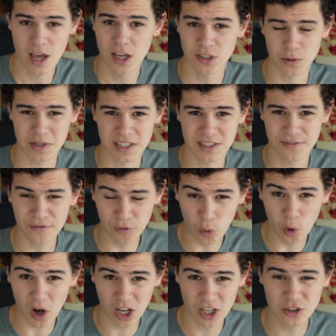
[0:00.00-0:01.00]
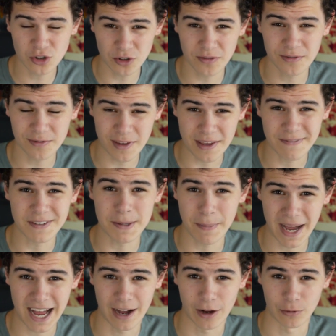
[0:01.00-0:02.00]
So it is
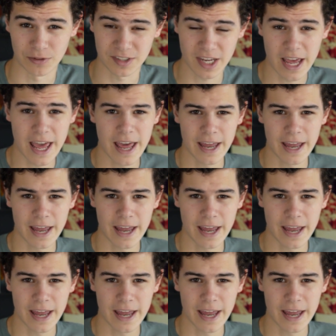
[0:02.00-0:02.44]
£450.